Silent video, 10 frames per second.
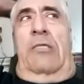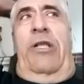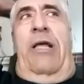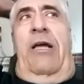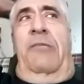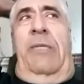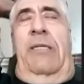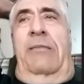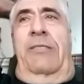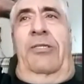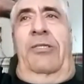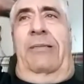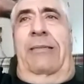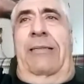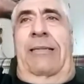she hugged me and she,
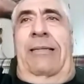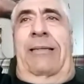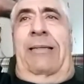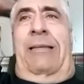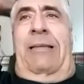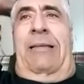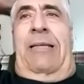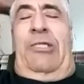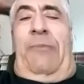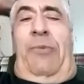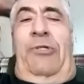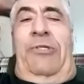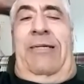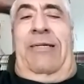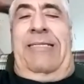she
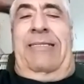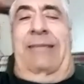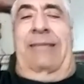apologized.